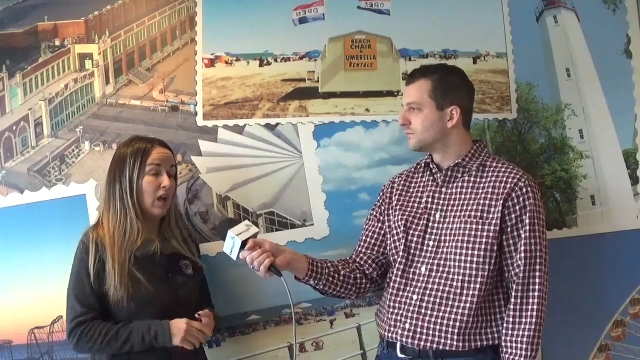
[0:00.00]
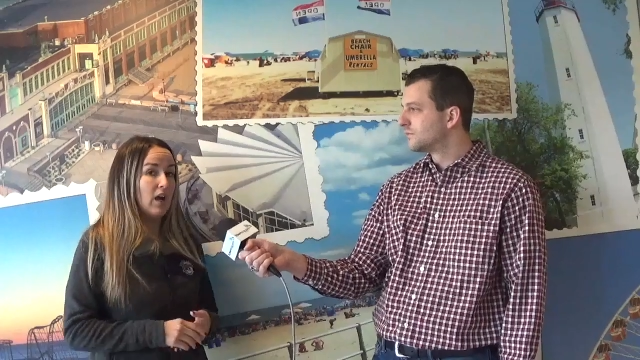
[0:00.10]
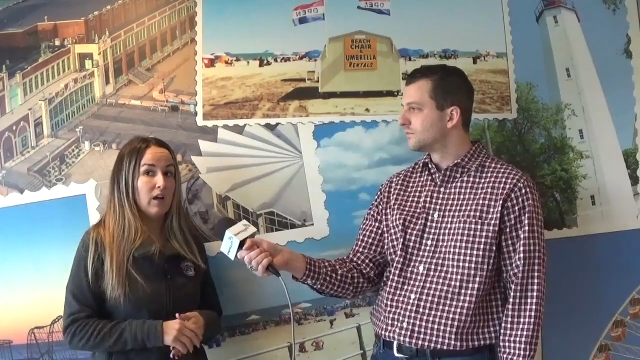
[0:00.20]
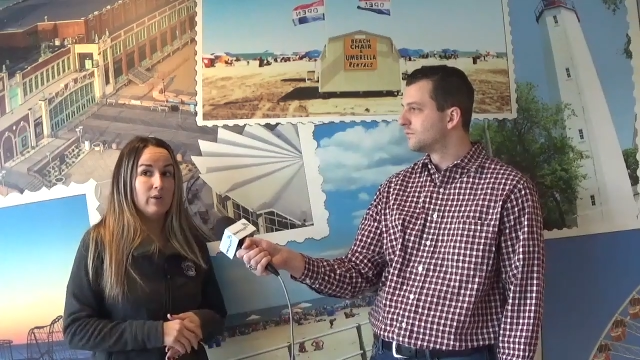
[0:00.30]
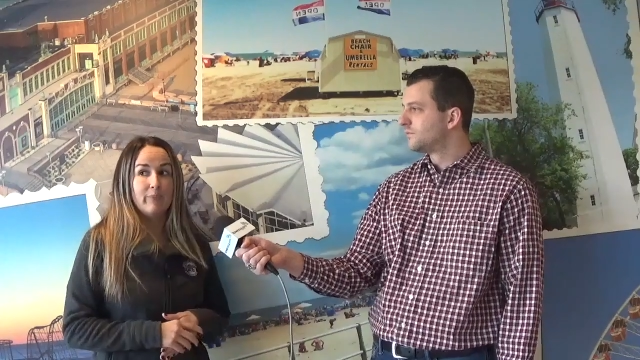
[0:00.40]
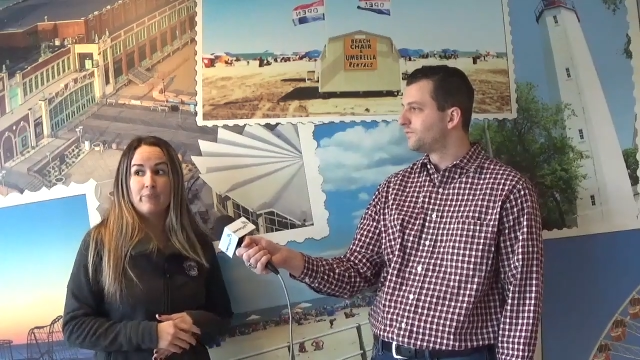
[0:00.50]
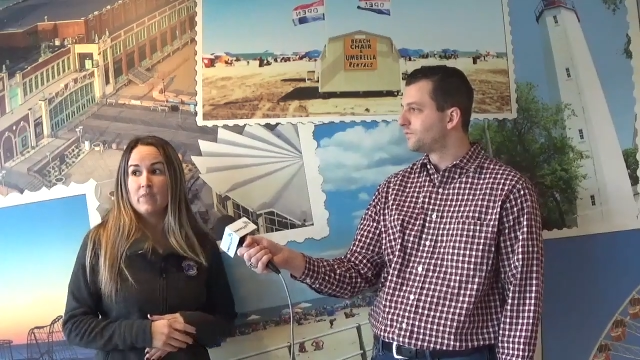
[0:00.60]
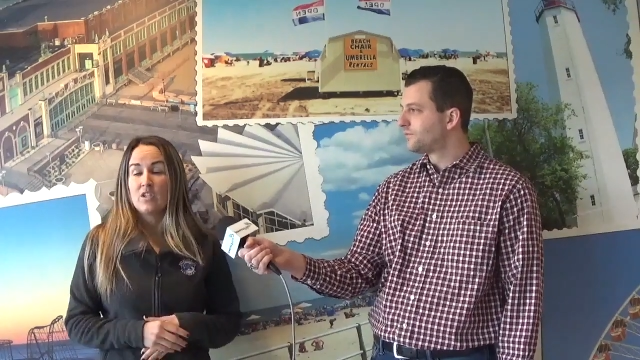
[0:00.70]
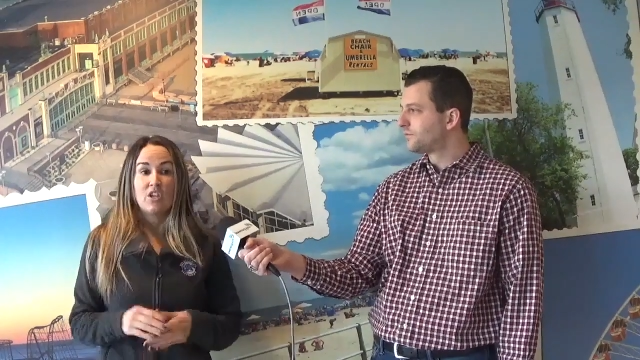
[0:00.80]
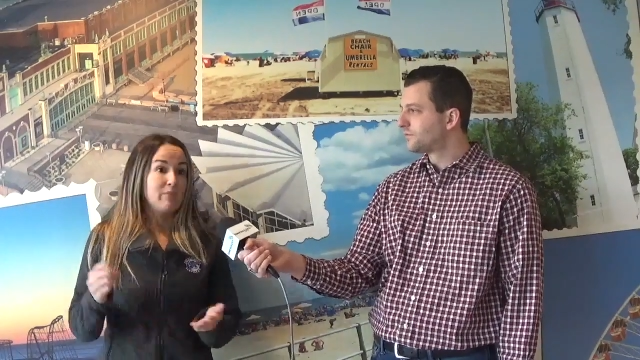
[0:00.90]
Speaker 1: Um,
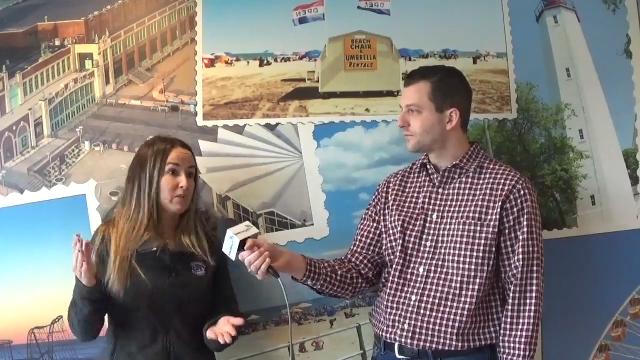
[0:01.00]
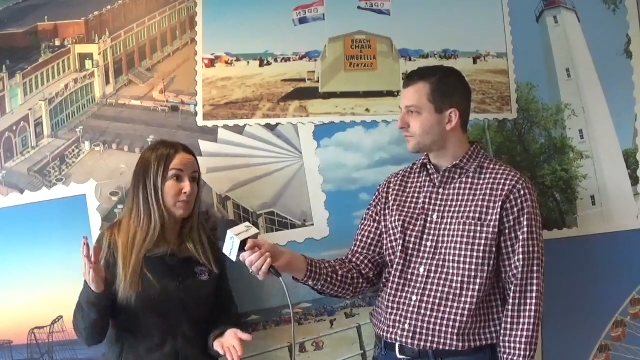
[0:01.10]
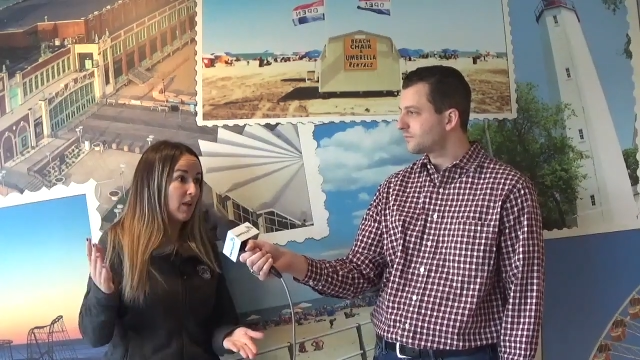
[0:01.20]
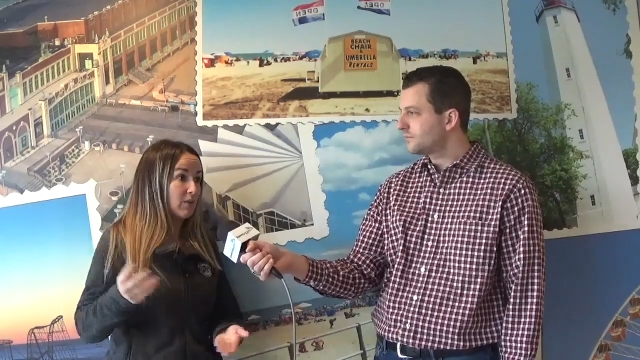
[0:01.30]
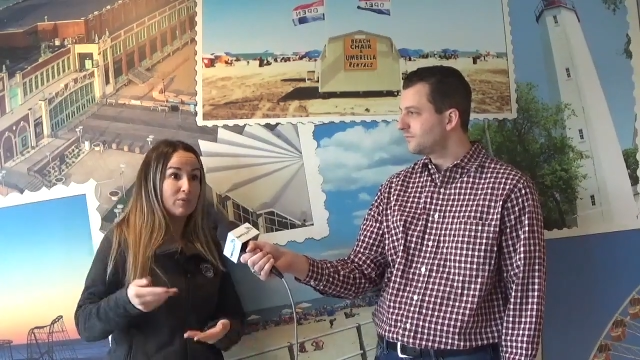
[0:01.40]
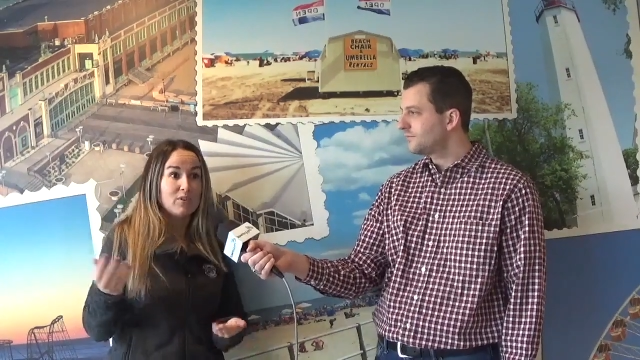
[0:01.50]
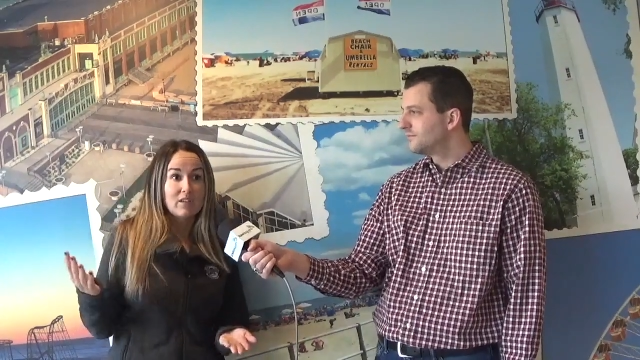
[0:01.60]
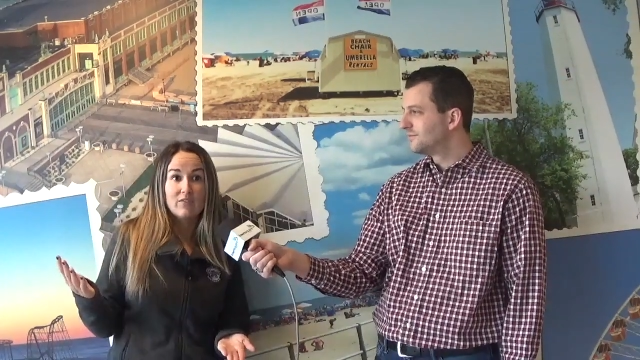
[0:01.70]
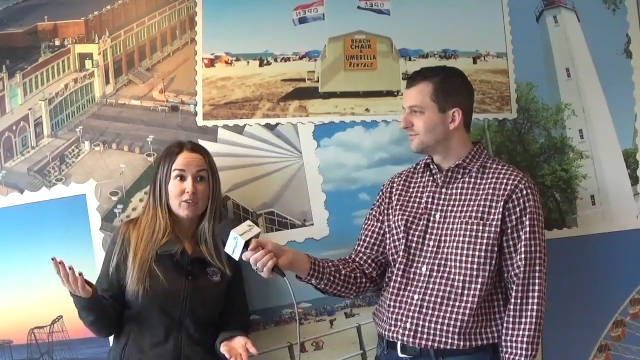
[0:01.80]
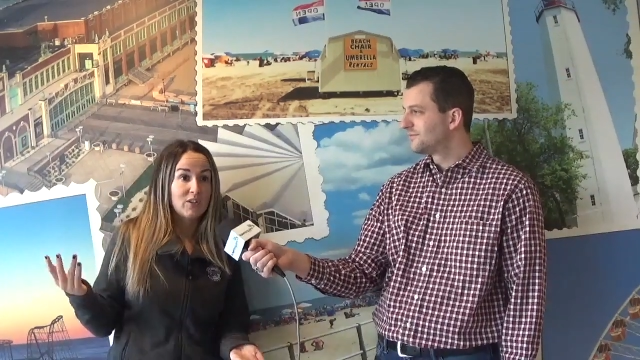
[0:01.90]
shameless plug, we're
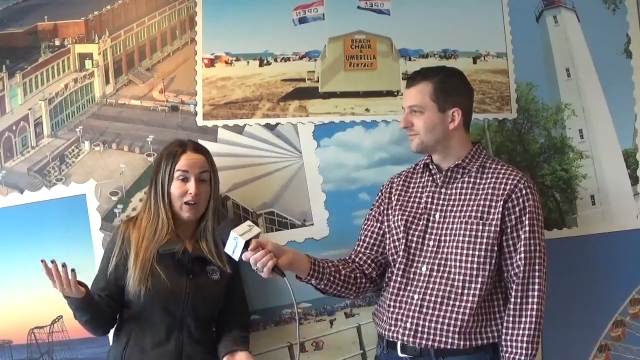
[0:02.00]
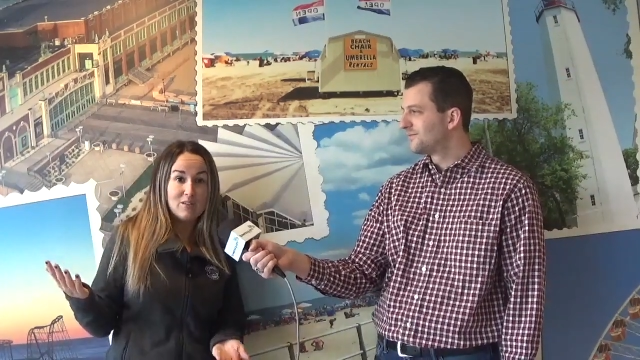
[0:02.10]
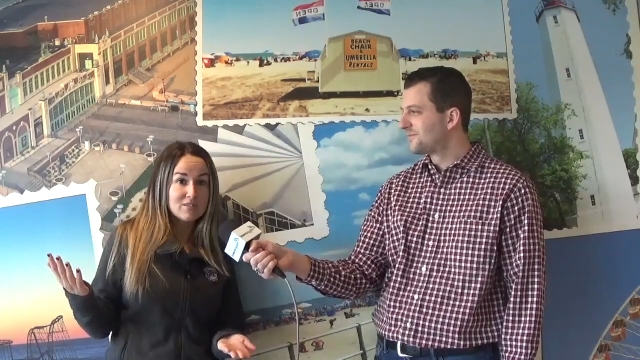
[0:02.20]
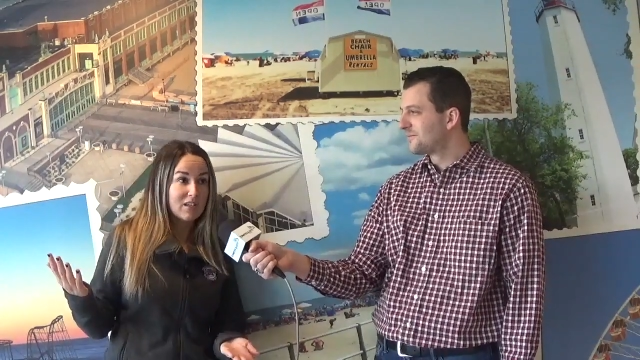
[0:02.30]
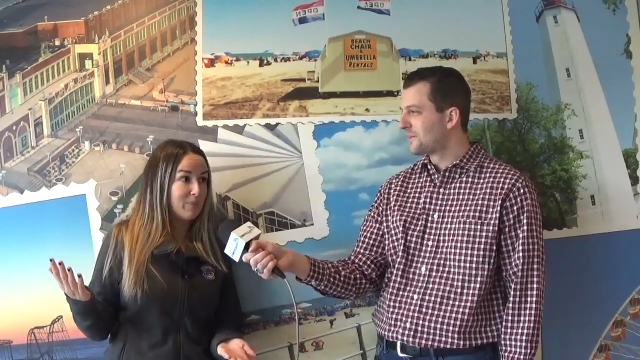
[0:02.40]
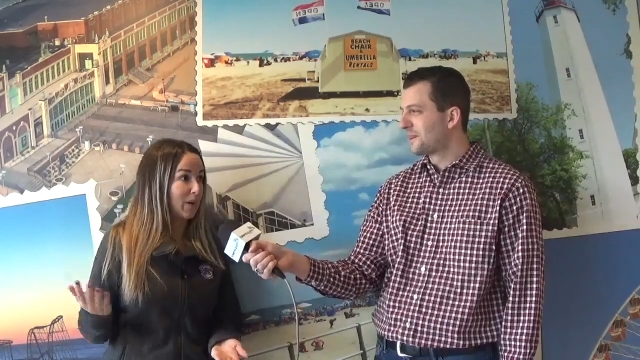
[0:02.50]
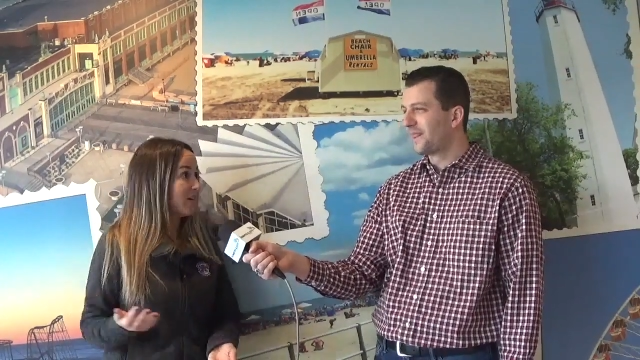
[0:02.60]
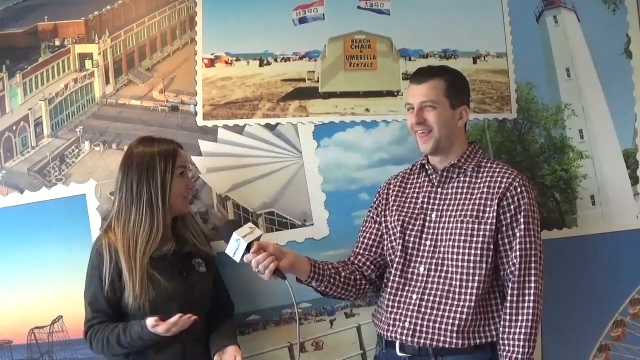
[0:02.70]
looking for a groundskeeper.